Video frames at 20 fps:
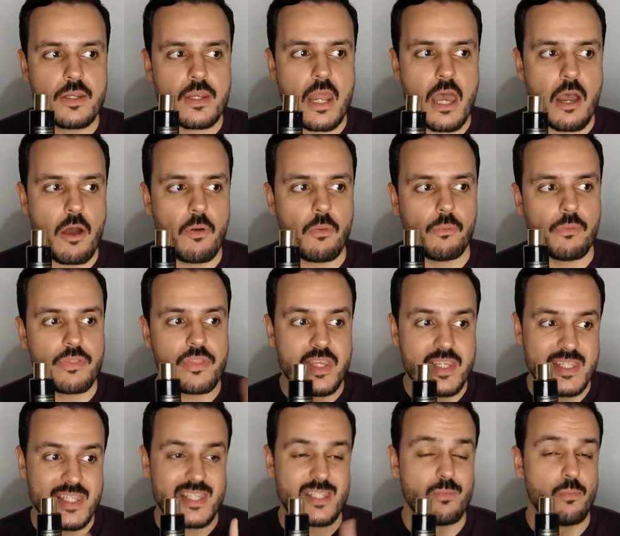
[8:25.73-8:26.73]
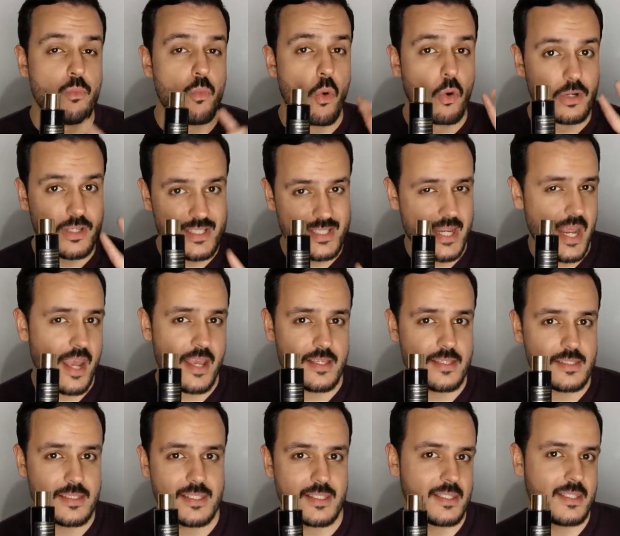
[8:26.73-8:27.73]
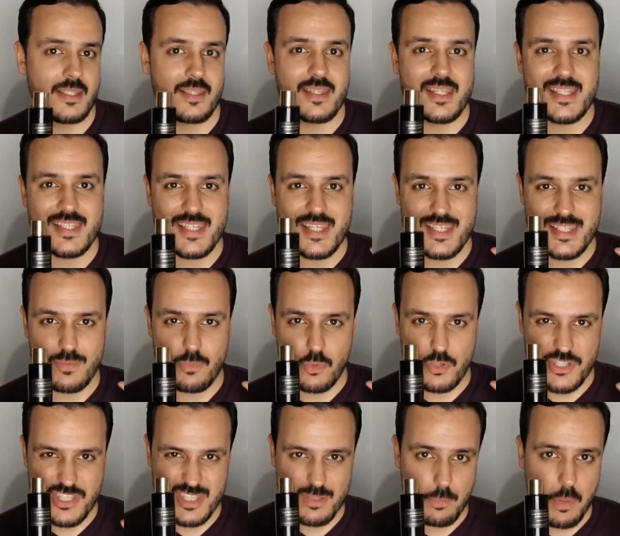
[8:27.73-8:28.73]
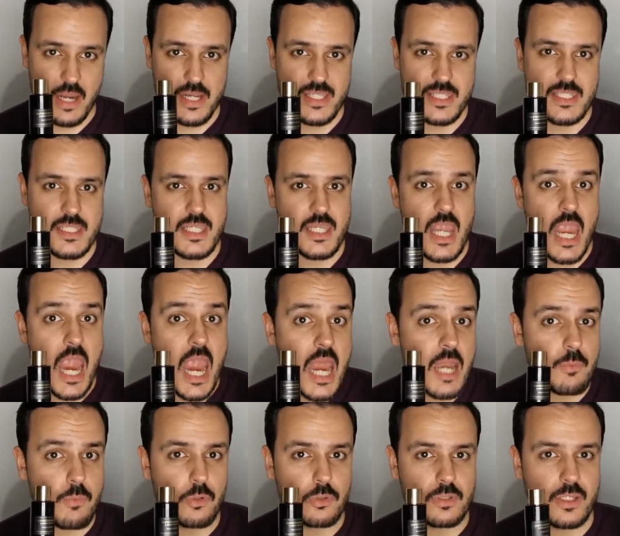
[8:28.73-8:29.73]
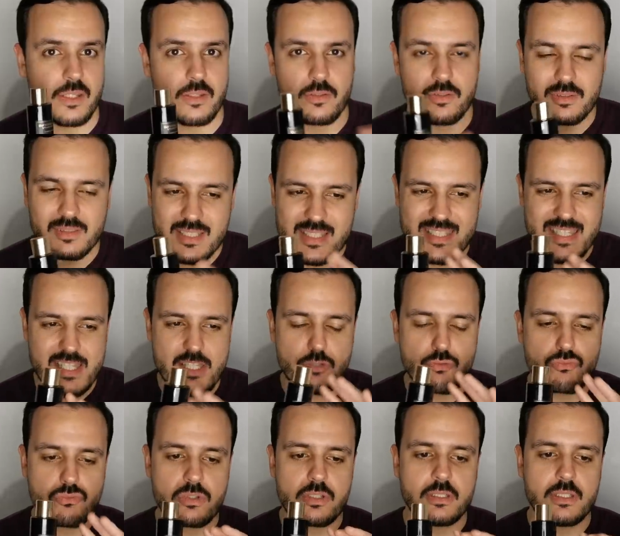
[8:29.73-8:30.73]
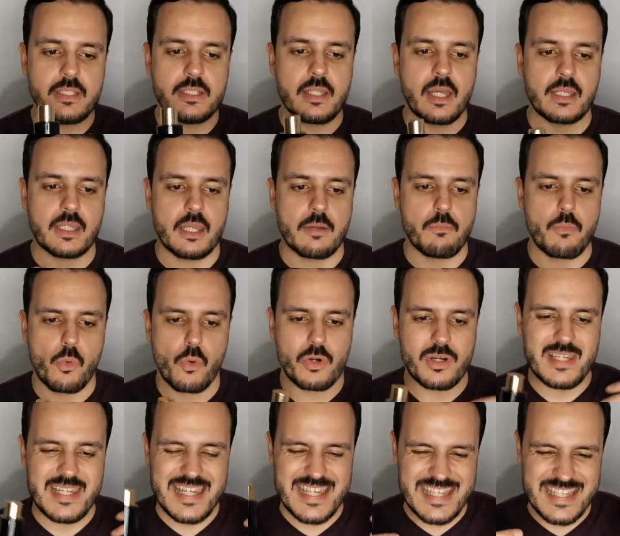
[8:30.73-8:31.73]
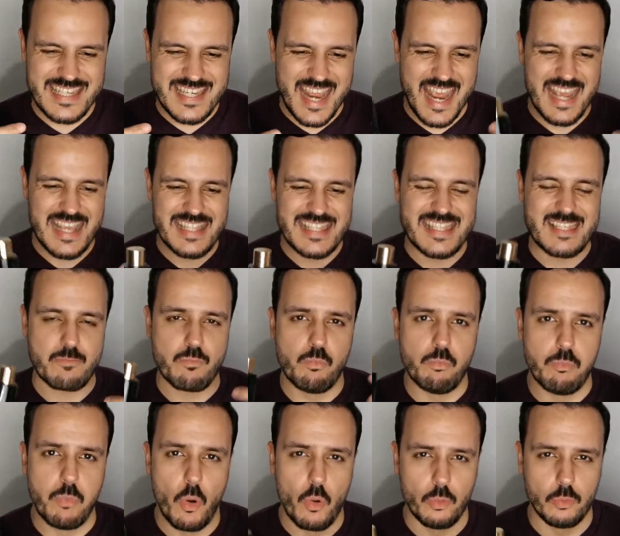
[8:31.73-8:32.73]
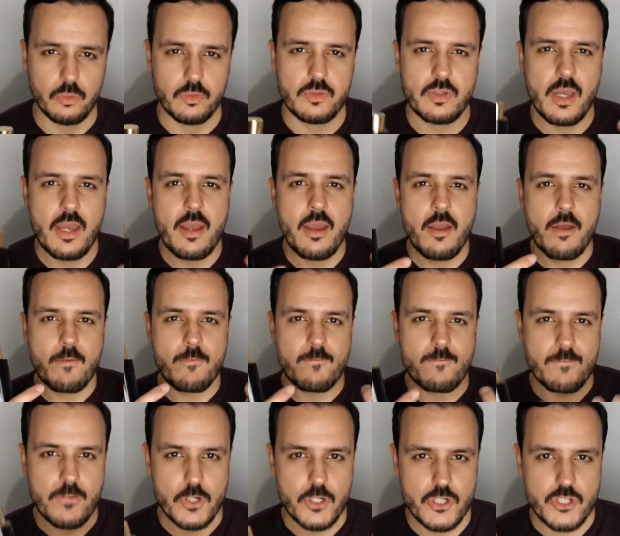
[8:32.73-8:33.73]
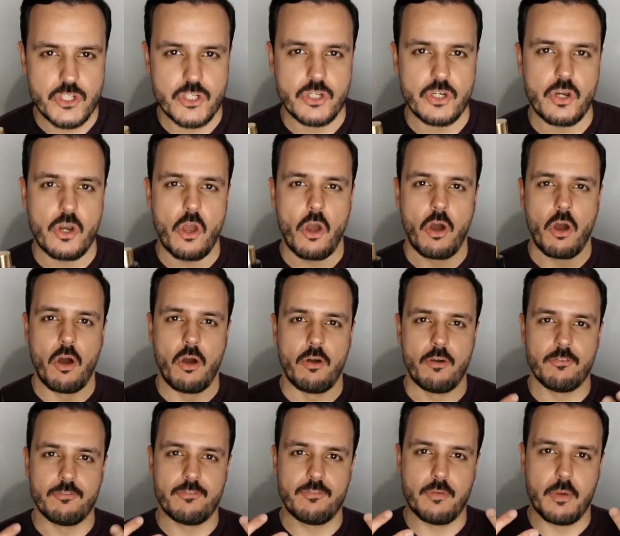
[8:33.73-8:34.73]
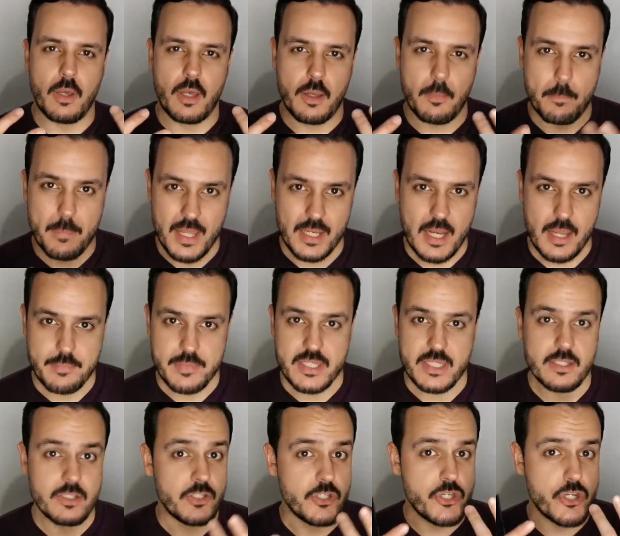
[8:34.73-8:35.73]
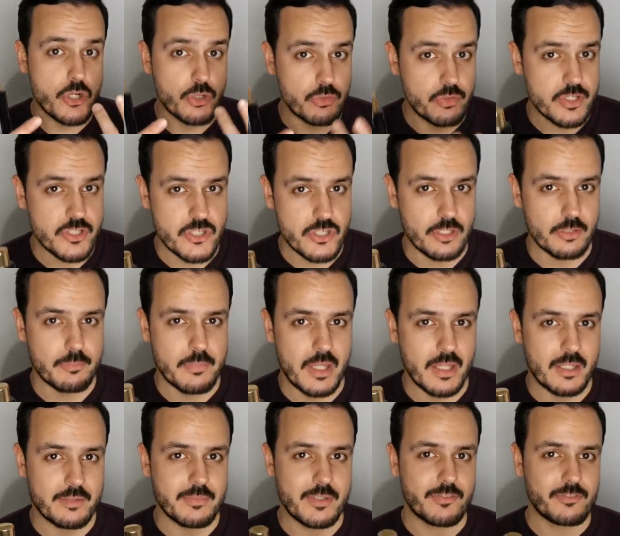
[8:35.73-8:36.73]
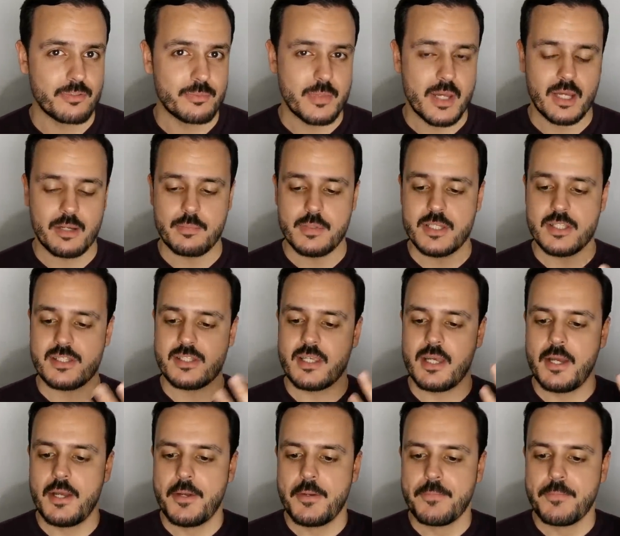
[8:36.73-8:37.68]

Now, this is more intense, this is more spicy and more leather. This is really like a more intense, bold version of uh, Bel Ami, the original Bel Ami from Hermes.